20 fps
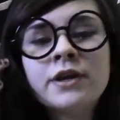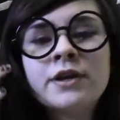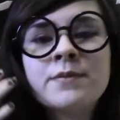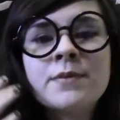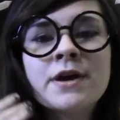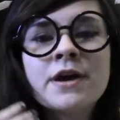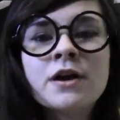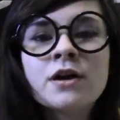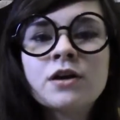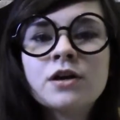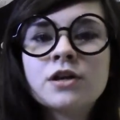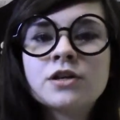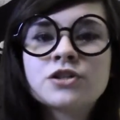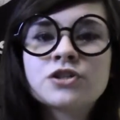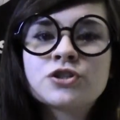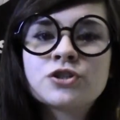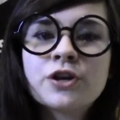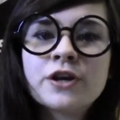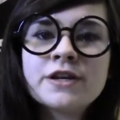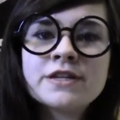email is
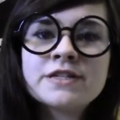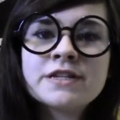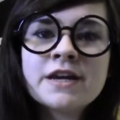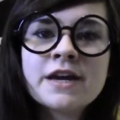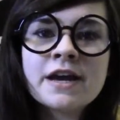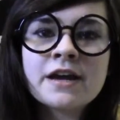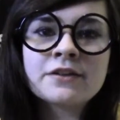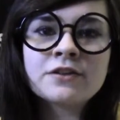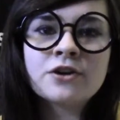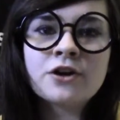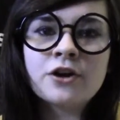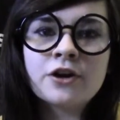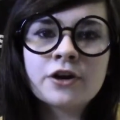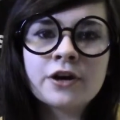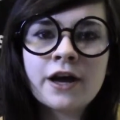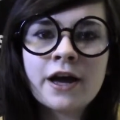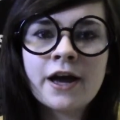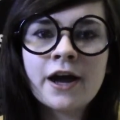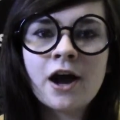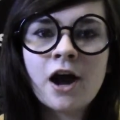tracy ann hook
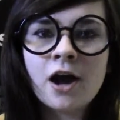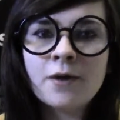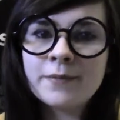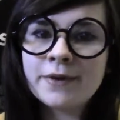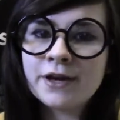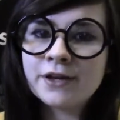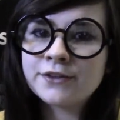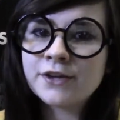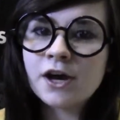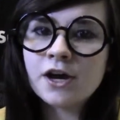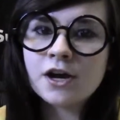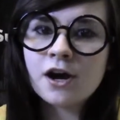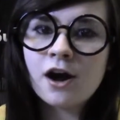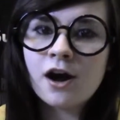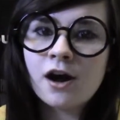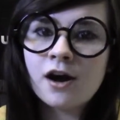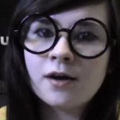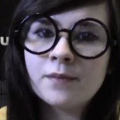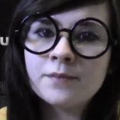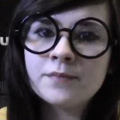at hotmail dot
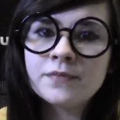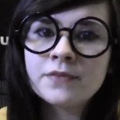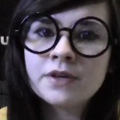com.